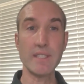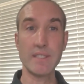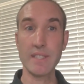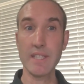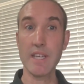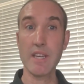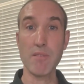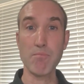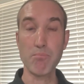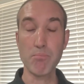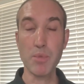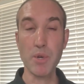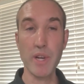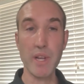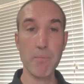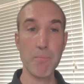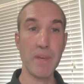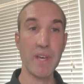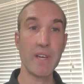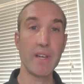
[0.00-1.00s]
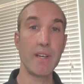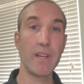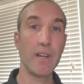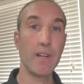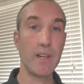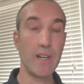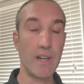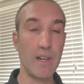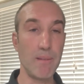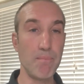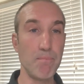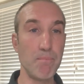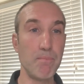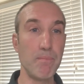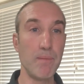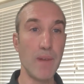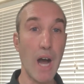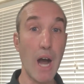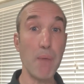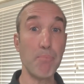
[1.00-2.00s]
see a pretty big
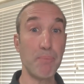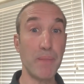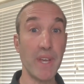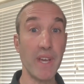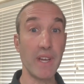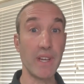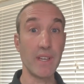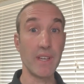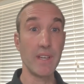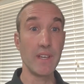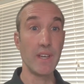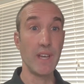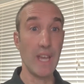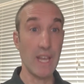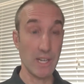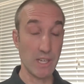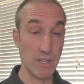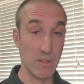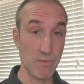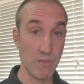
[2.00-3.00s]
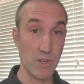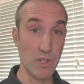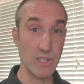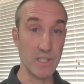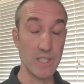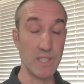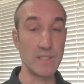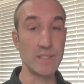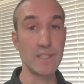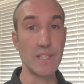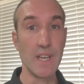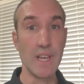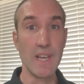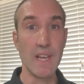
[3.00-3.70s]
uptick in conversions.